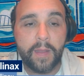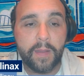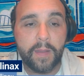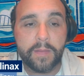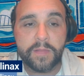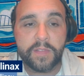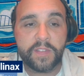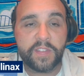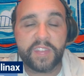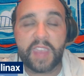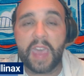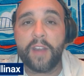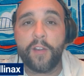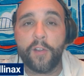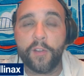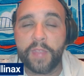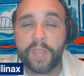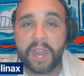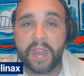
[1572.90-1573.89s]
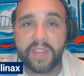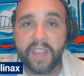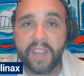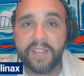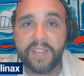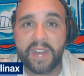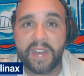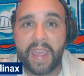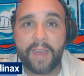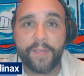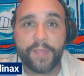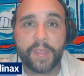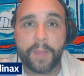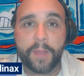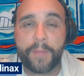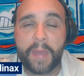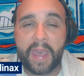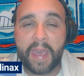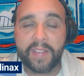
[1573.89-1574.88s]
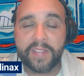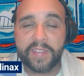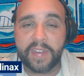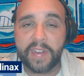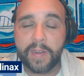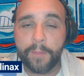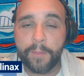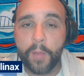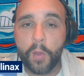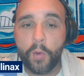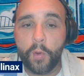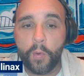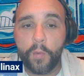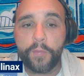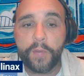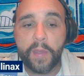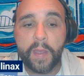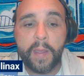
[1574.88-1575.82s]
center that doesn't have the capacity to move.